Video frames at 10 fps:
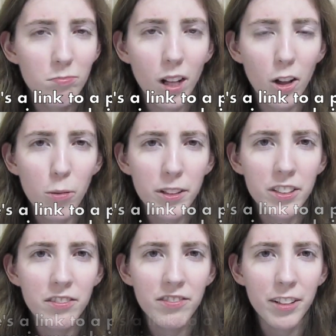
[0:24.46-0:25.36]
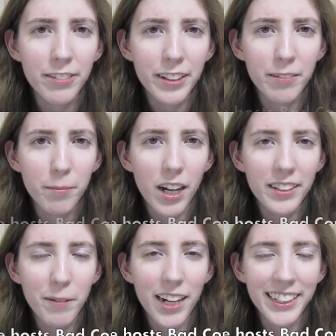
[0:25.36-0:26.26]
whole bunch of different
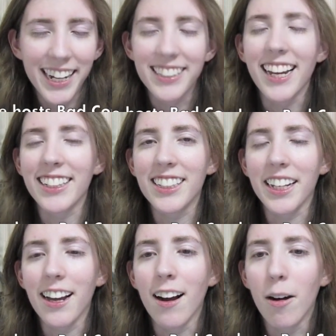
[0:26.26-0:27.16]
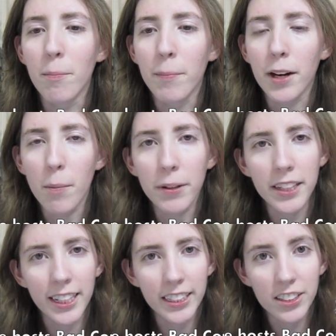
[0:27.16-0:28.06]
podcasts actually. But I'll put
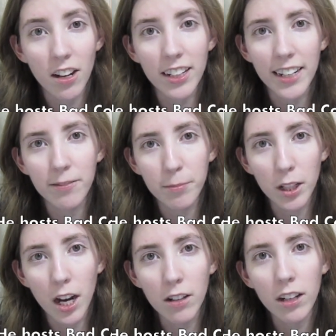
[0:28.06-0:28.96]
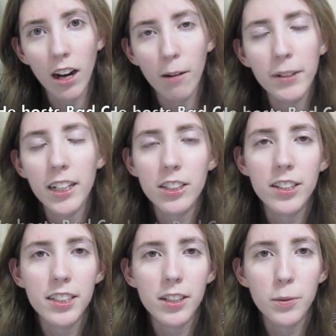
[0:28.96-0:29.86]
the links to all that below. He
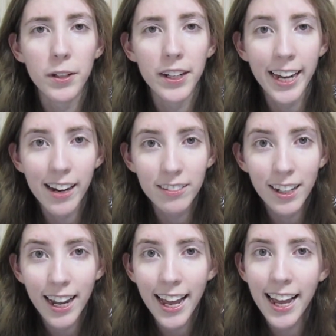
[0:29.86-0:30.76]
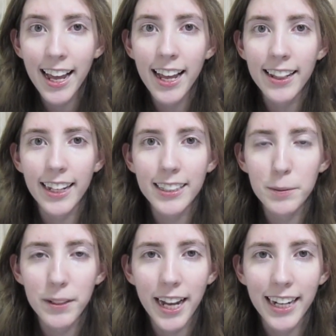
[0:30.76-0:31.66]
also has a Twitter account that
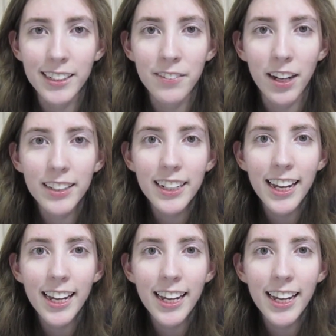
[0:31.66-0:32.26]
he's pretty active on.